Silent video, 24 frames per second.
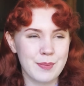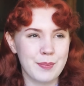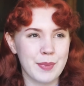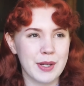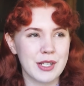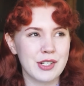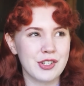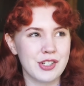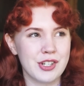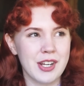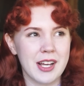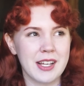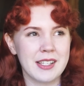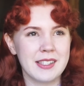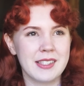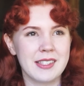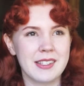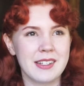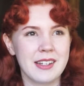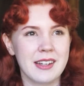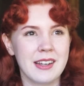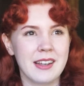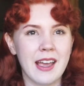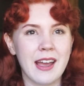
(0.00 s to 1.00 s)
but
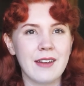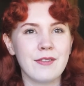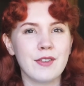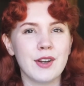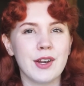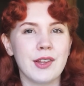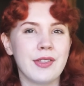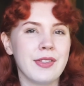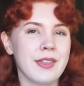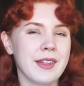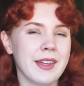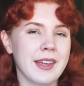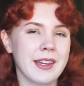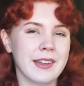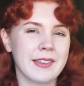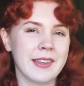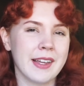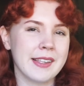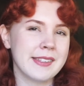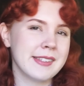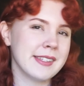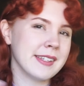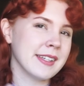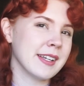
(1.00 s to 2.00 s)
just everything
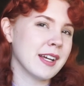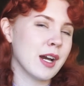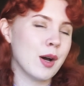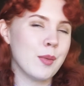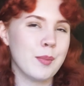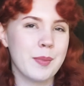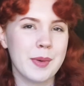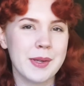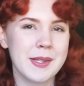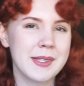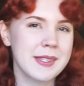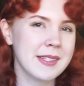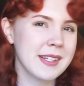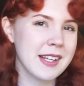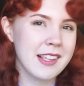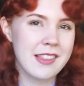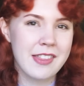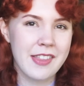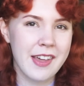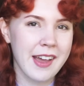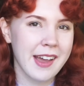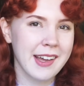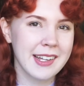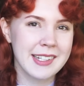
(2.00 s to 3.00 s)
that's encompassed
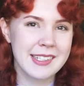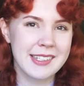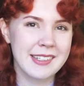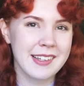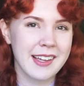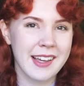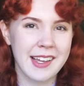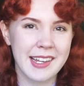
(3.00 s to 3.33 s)
in that.